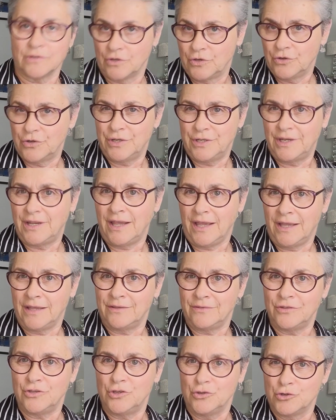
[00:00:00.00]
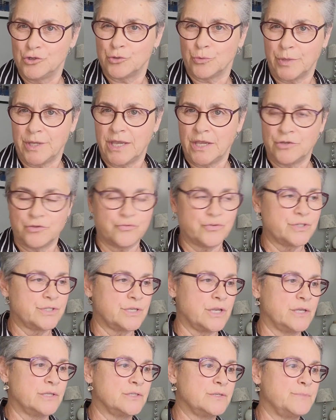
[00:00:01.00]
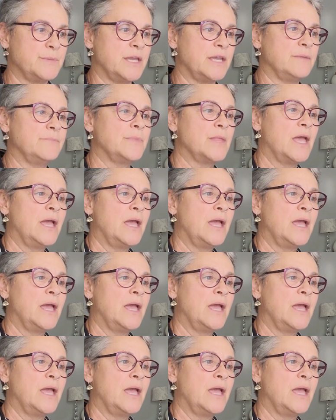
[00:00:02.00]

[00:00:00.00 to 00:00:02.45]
good and usually interesting to me.